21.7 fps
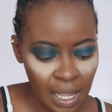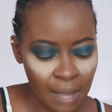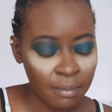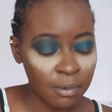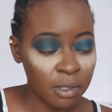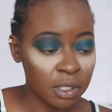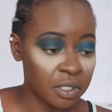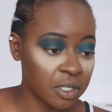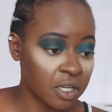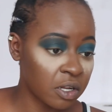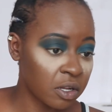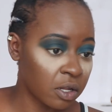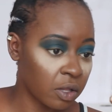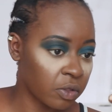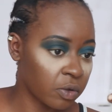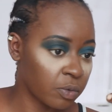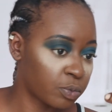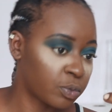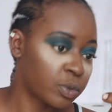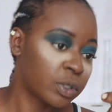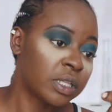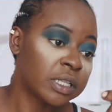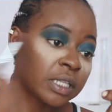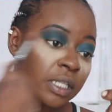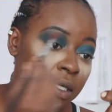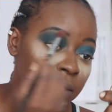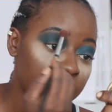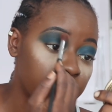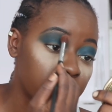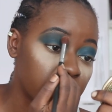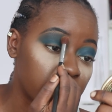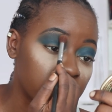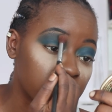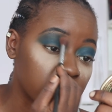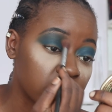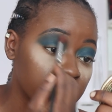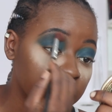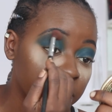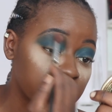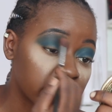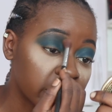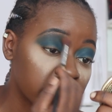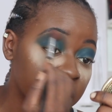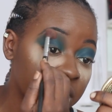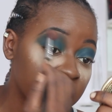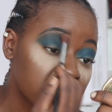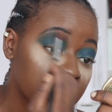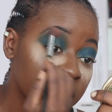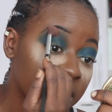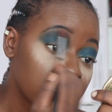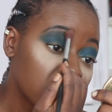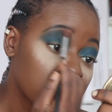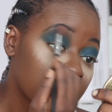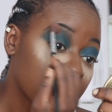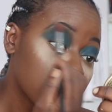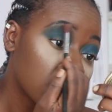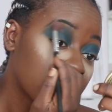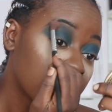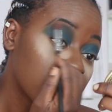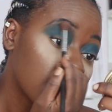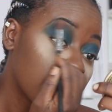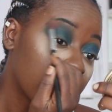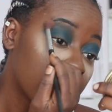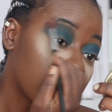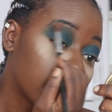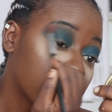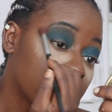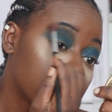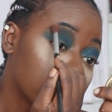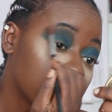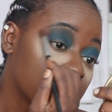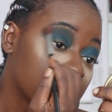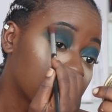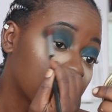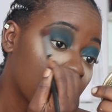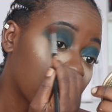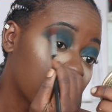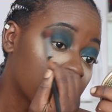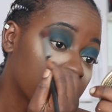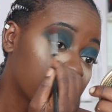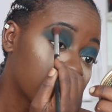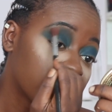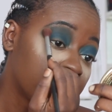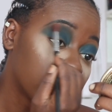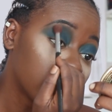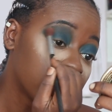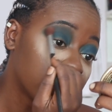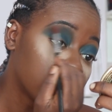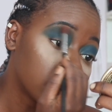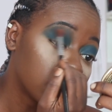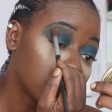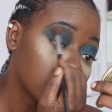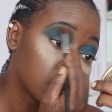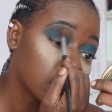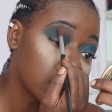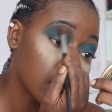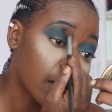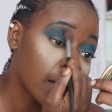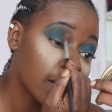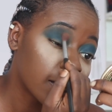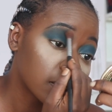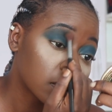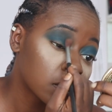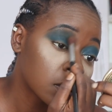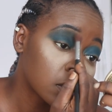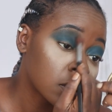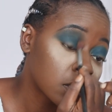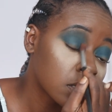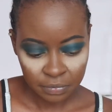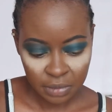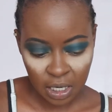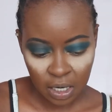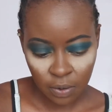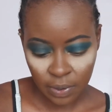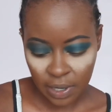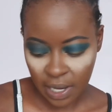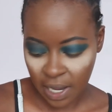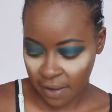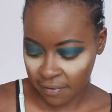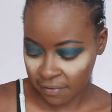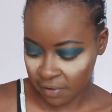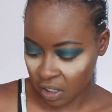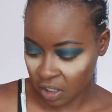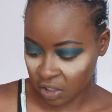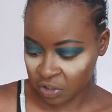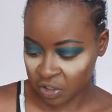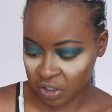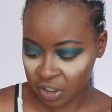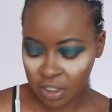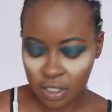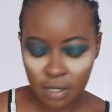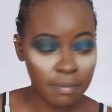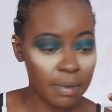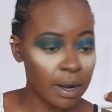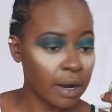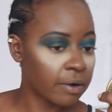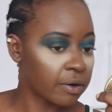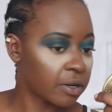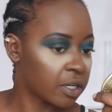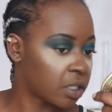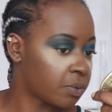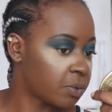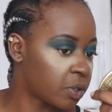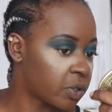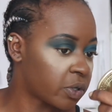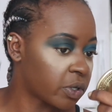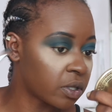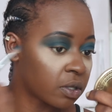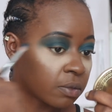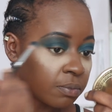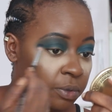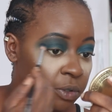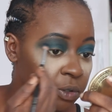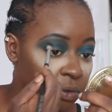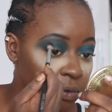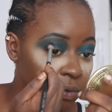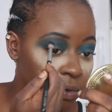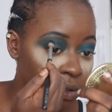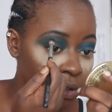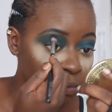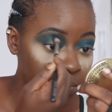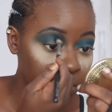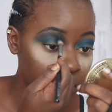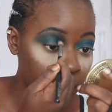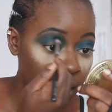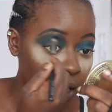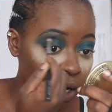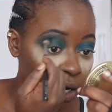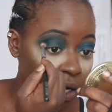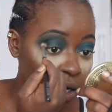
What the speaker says: I'm going to take another clean blending brush and kind of blend that. Now we have an interesting marriage between the blue and the black.